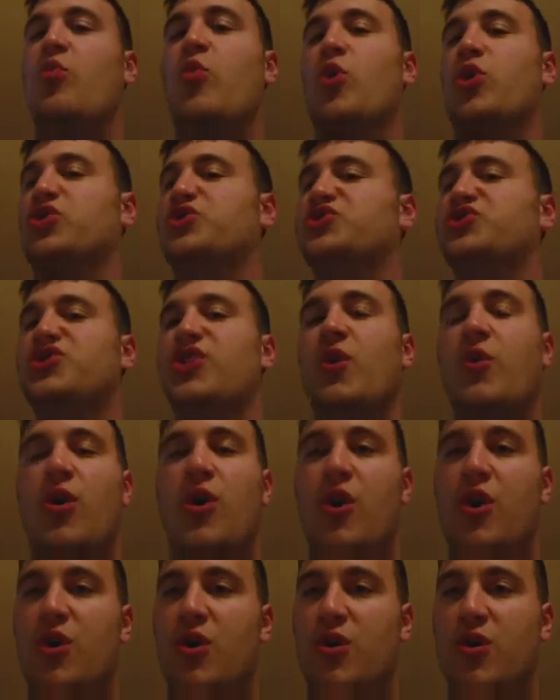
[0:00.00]
worked so
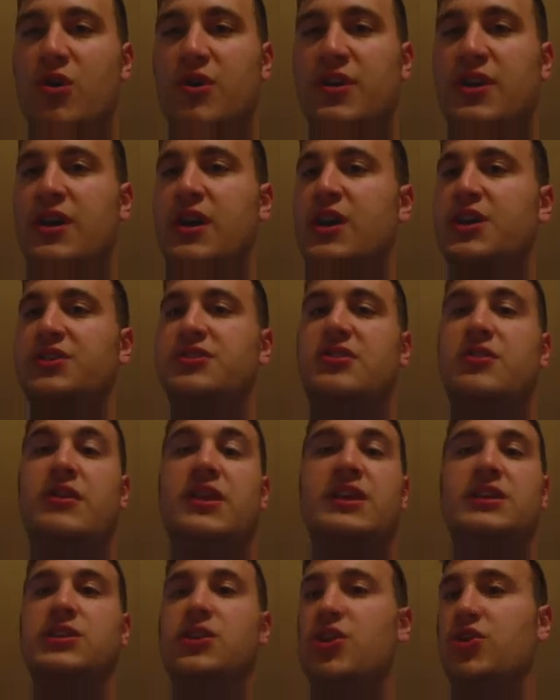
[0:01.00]
hard. You know,
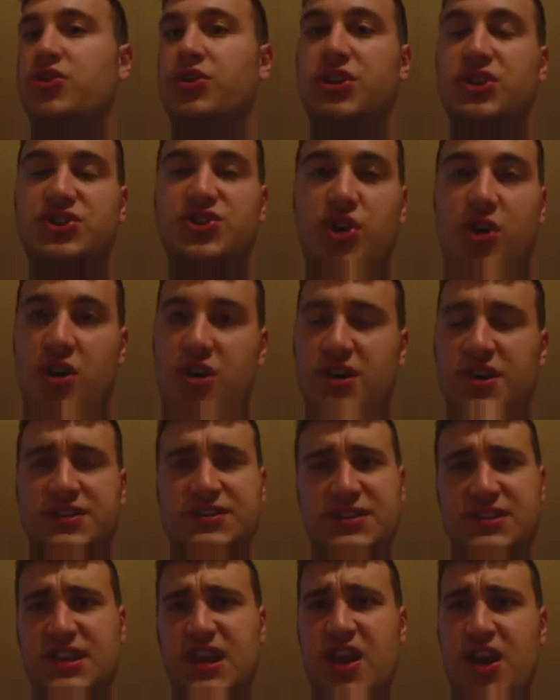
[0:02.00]
he learned guitar
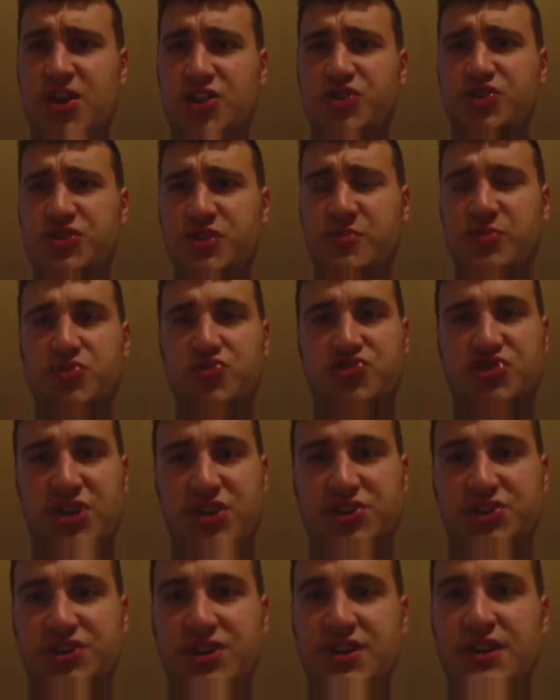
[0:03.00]
because his character is a
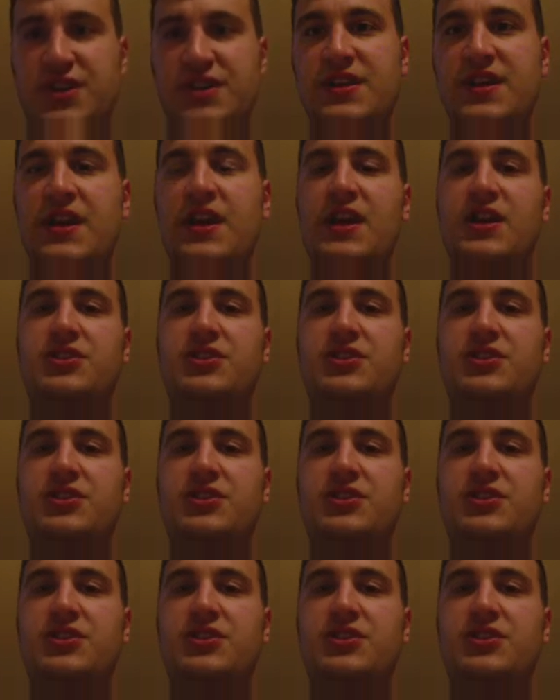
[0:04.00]
musician.